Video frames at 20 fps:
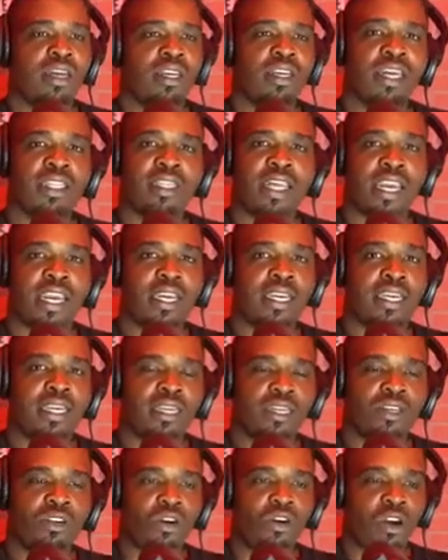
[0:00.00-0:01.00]
that they,
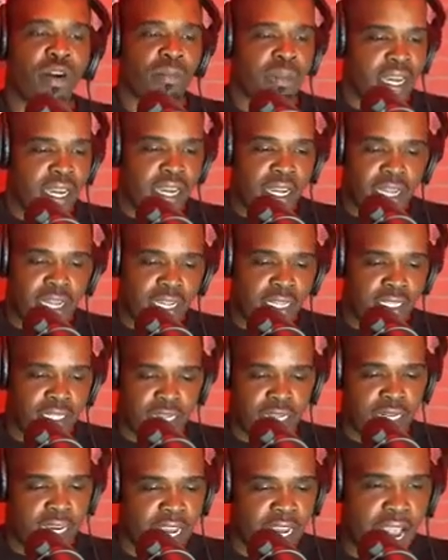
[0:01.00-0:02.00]
you know what I mean?
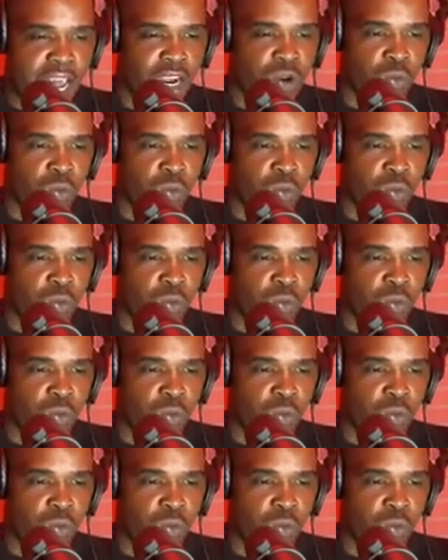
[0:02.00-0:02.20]
They got a